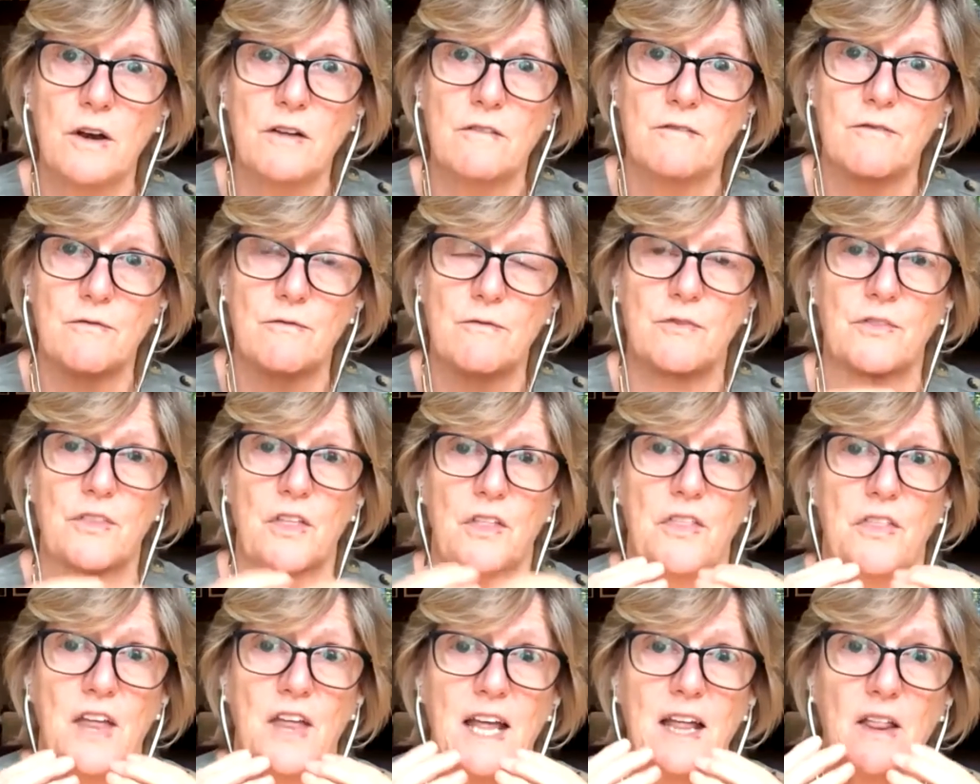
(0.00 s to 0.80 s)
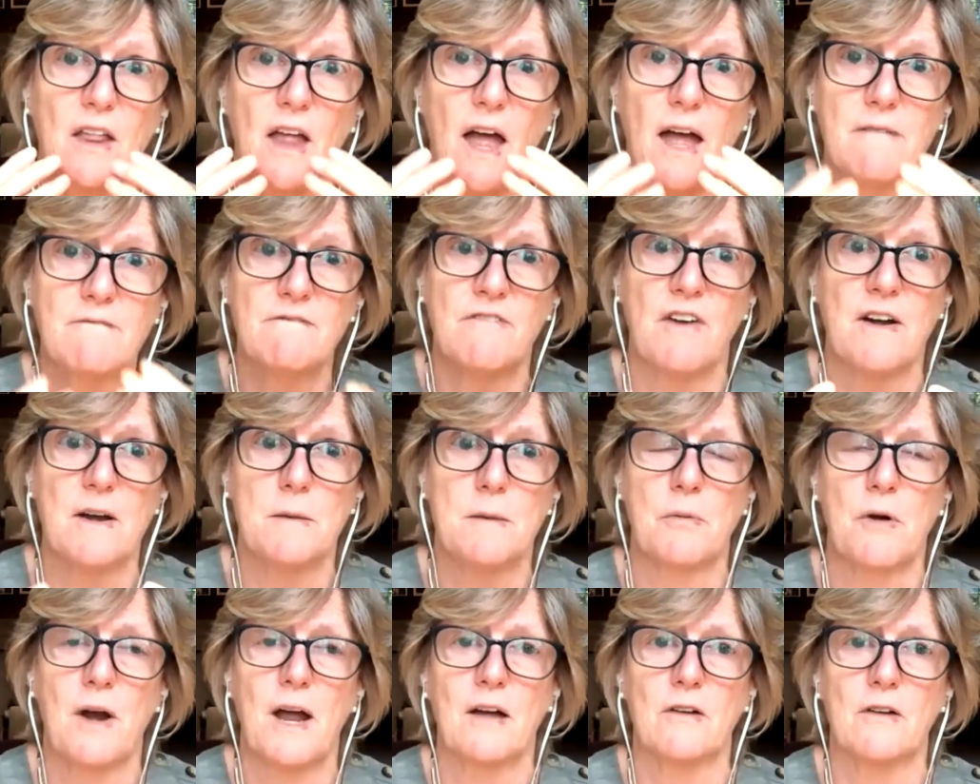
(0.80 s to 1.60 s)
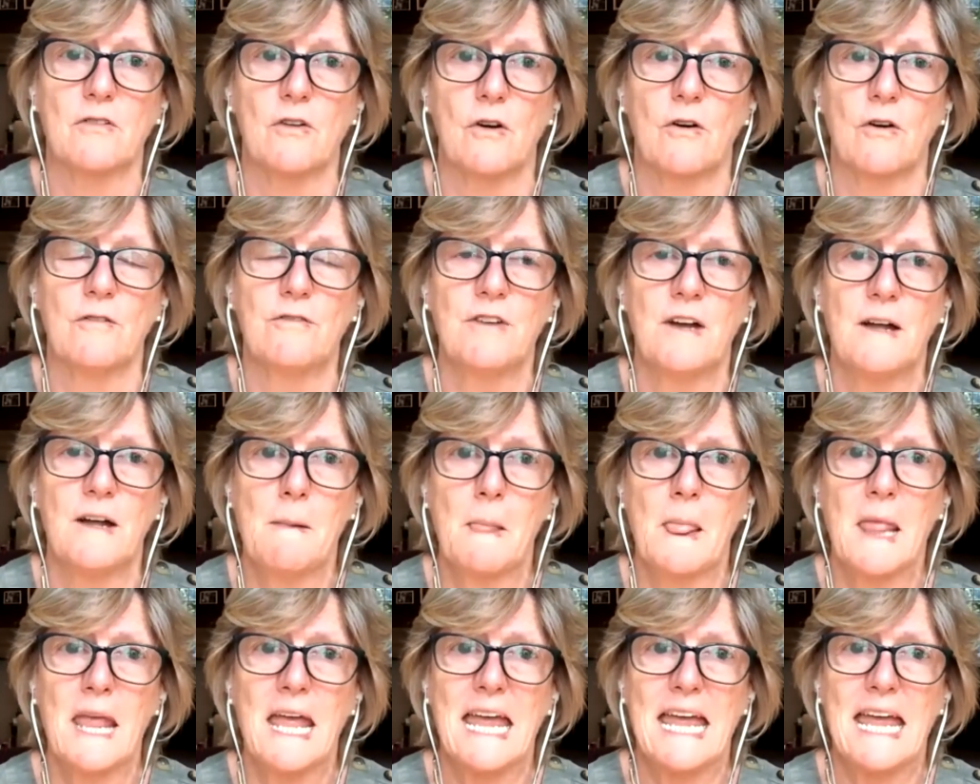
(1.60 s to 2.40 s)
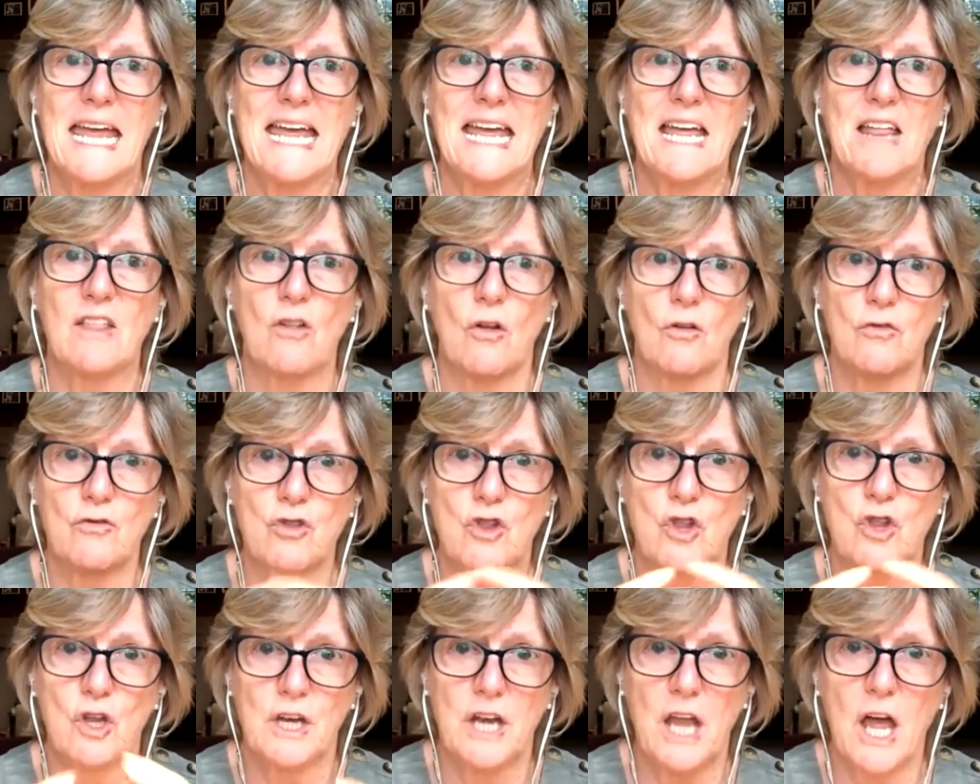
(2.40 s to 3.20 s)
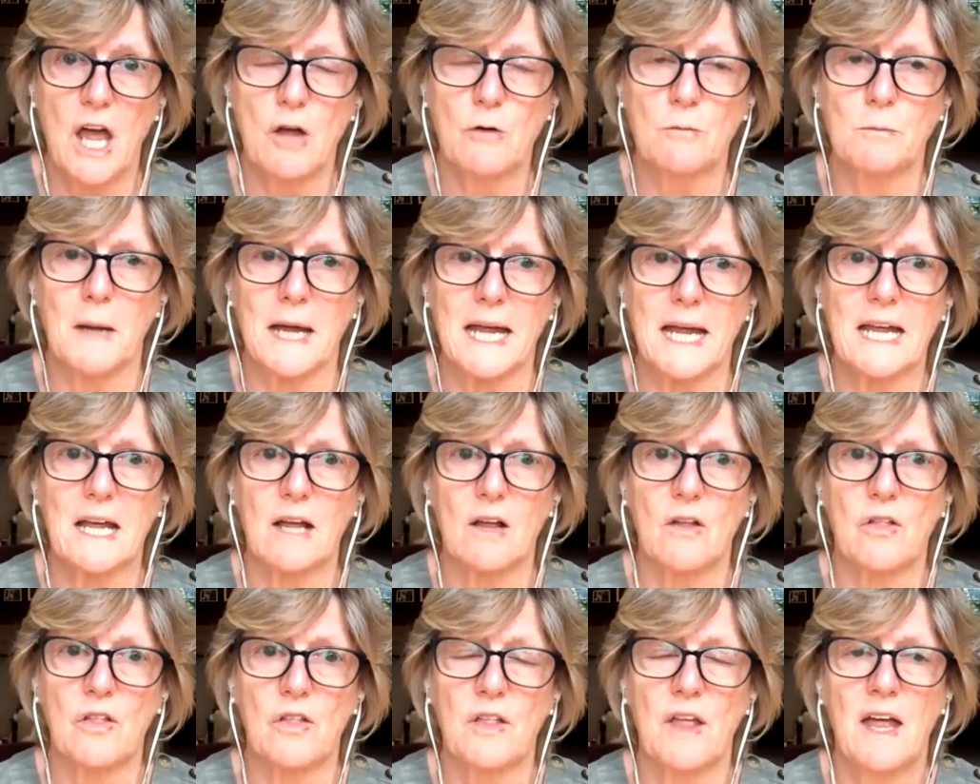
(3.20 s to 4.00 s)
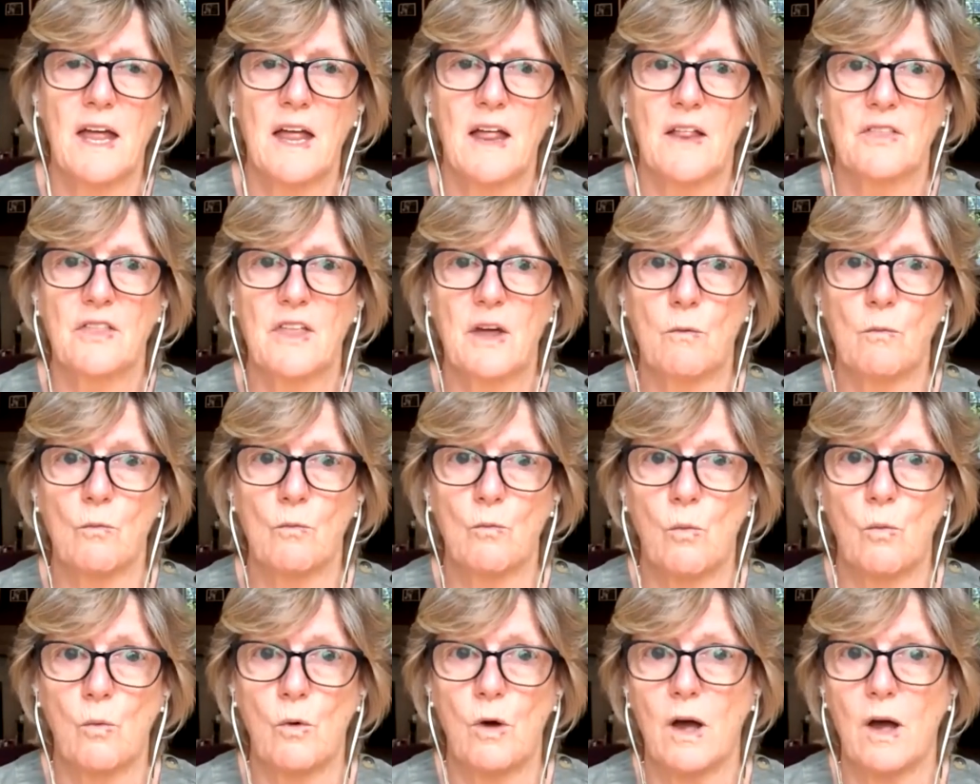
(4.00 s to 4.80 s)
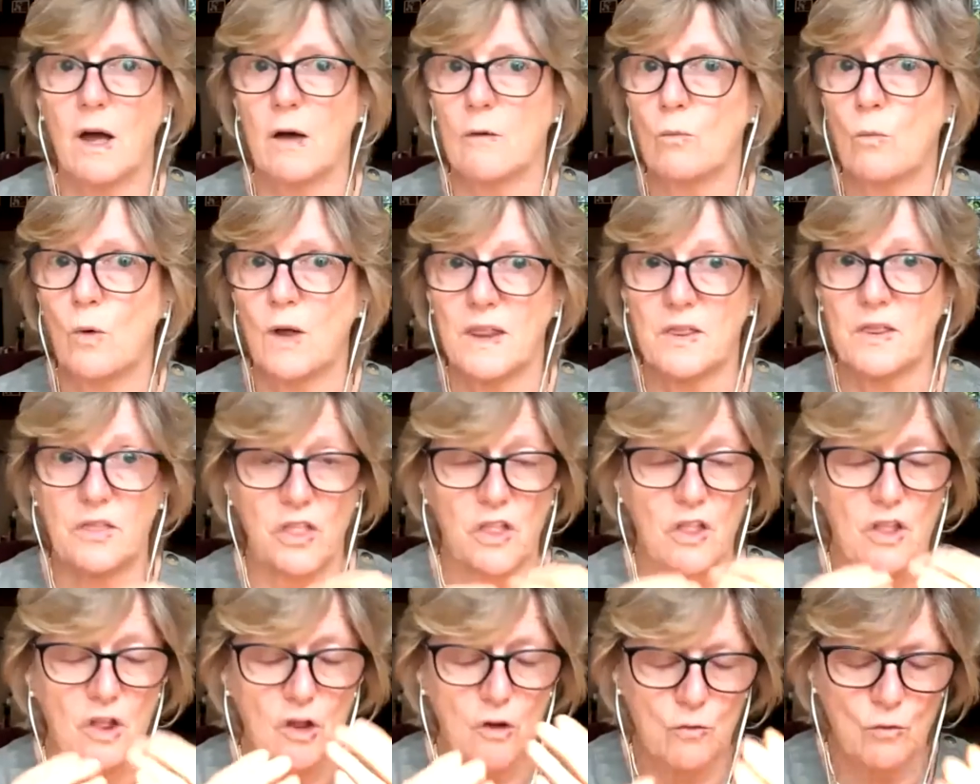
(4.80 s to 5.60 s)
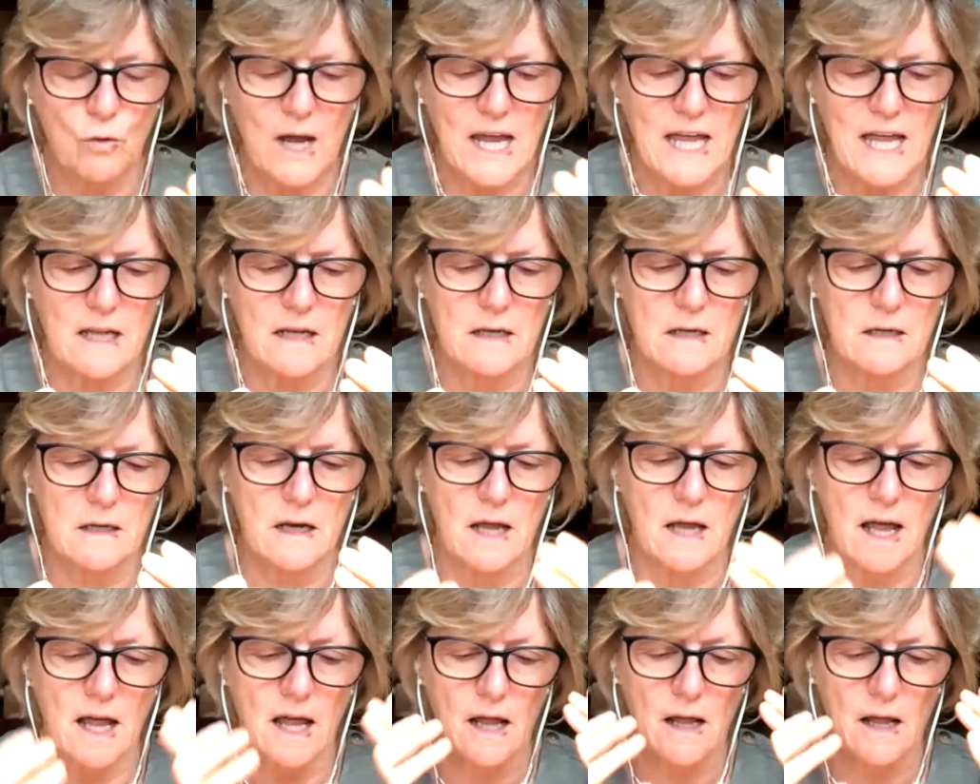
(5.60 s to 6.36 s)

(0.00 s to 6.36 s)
of the things I'm very proud of is on genomics, that with Sue Hill's